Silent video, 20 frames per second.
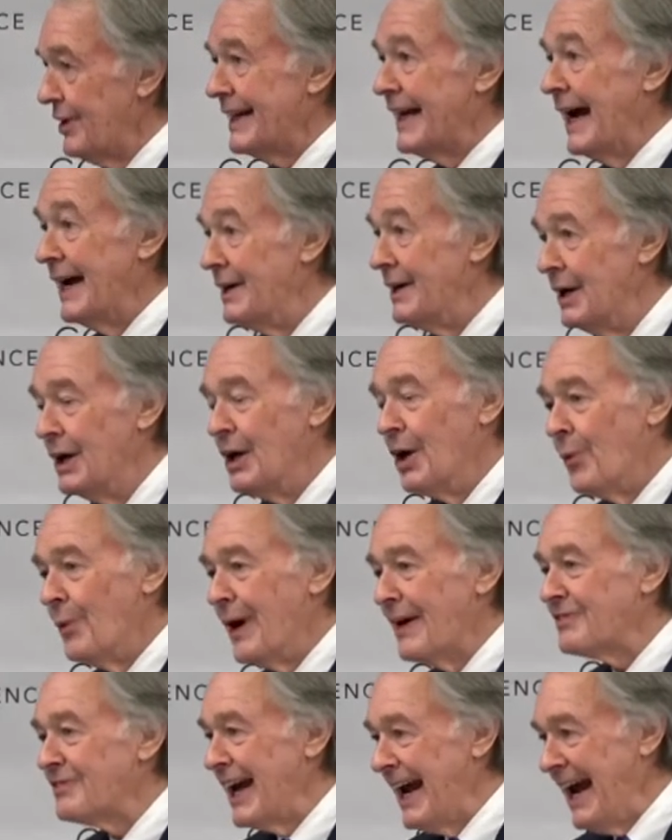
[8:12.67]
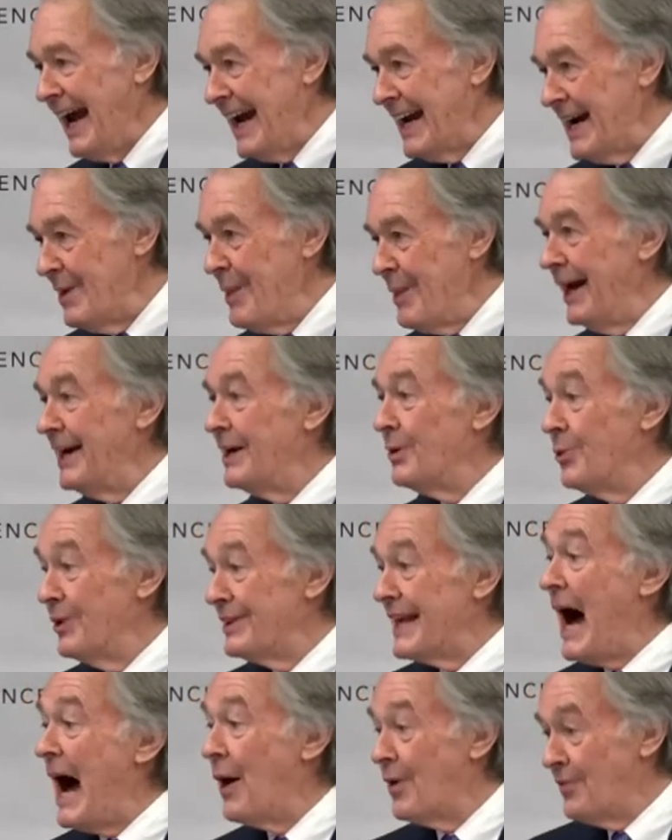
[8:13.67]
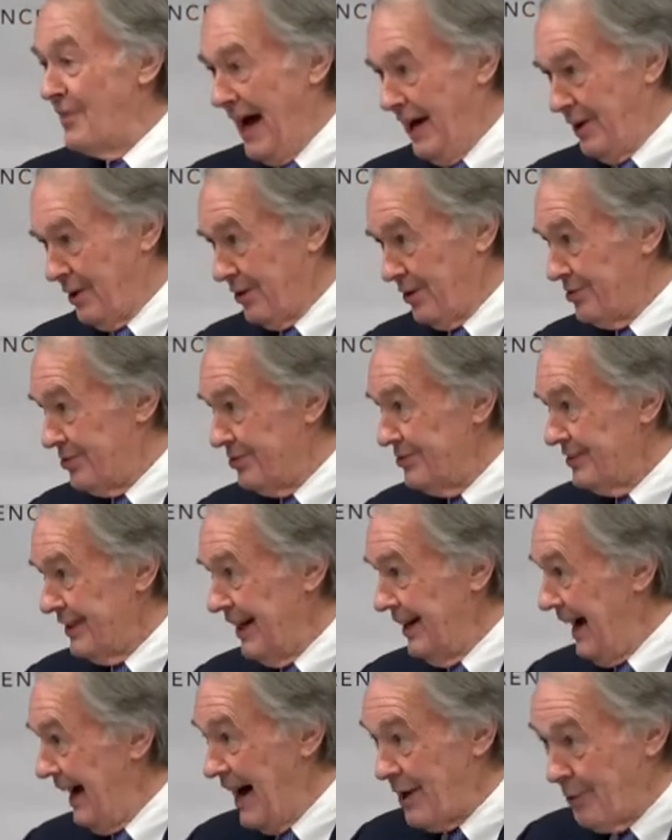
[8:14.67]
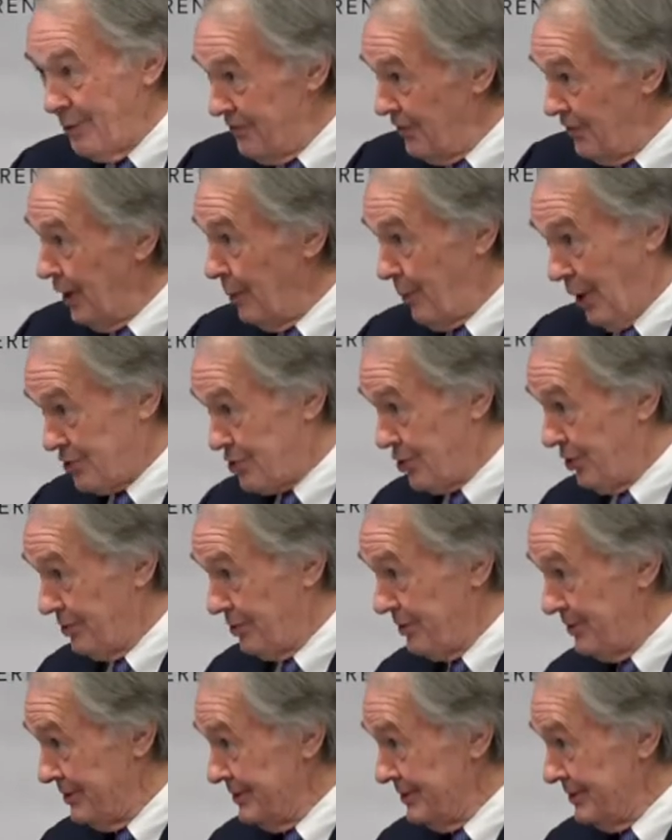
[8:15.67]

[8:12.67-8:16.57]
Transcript: Again, we have to animate it with our values. Okay, how do we feel about children?